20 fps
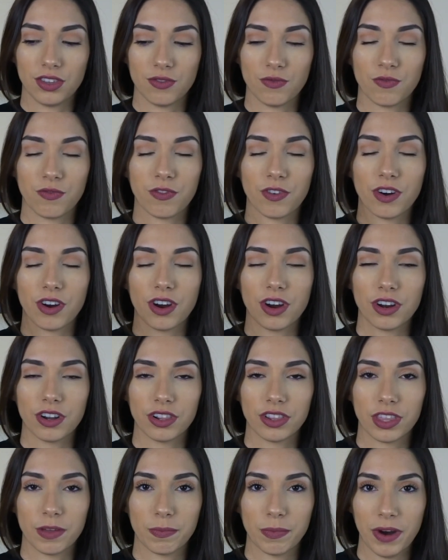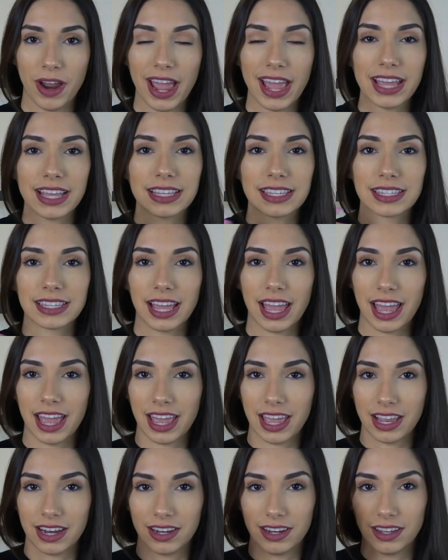for the price,
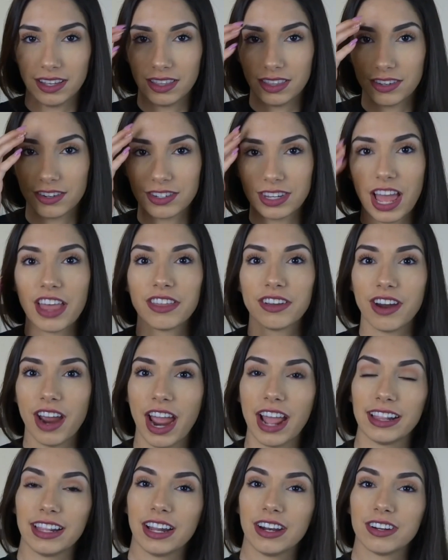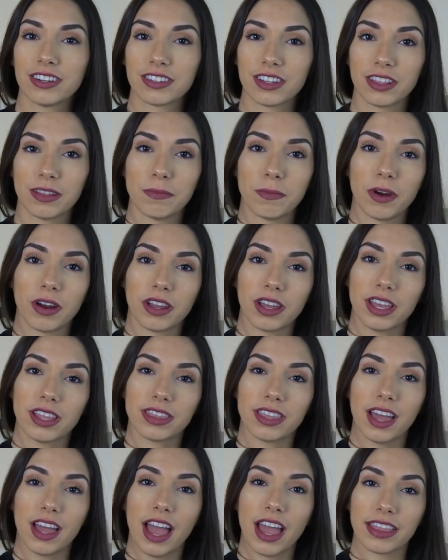and there's other highlighters on the
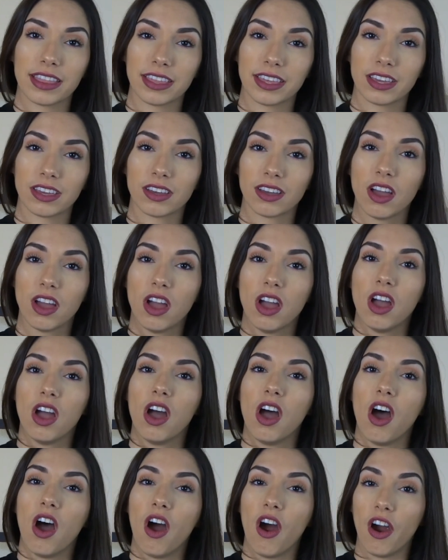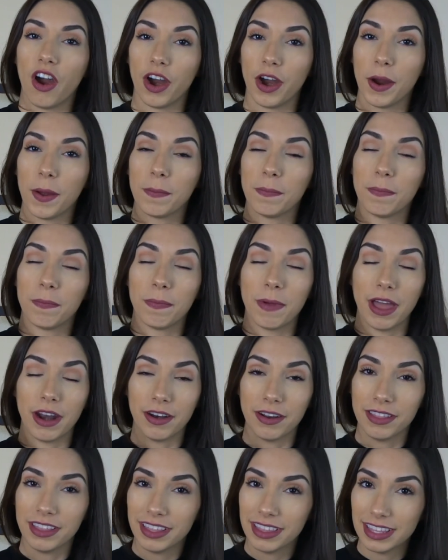market that I think are
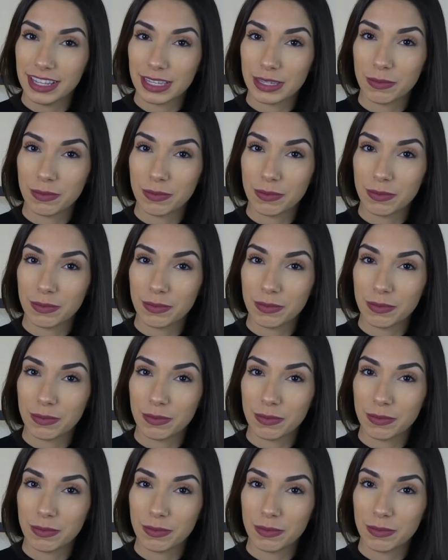better than this